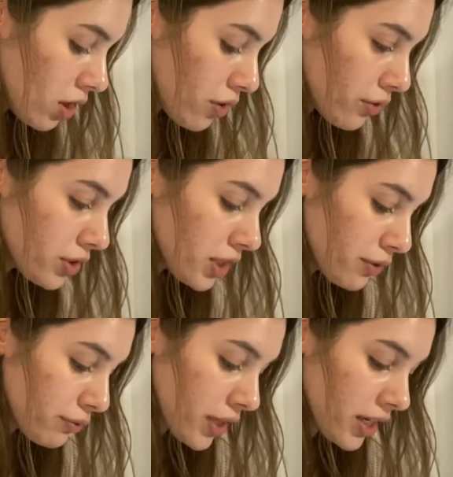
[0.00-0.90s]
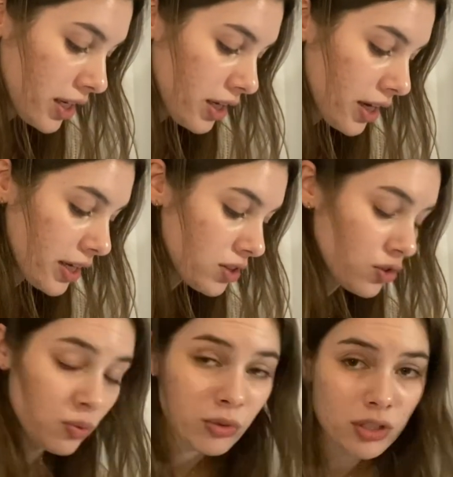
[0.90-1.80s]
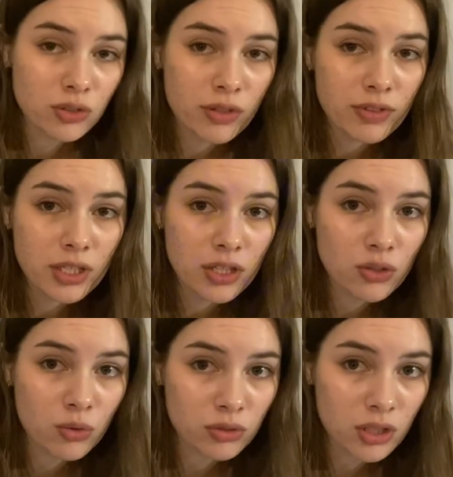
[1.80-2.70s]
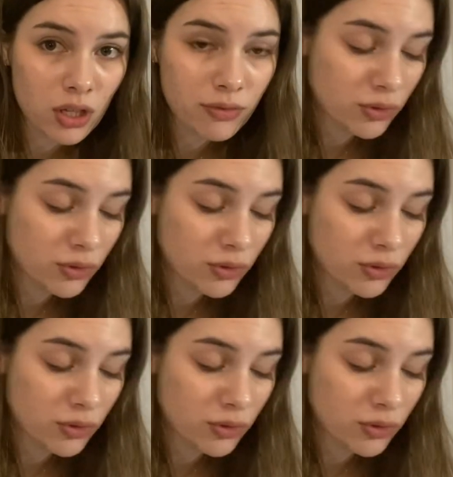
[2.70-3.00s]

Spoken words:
Thursday and Friday, I don't work, so I have the day totally off.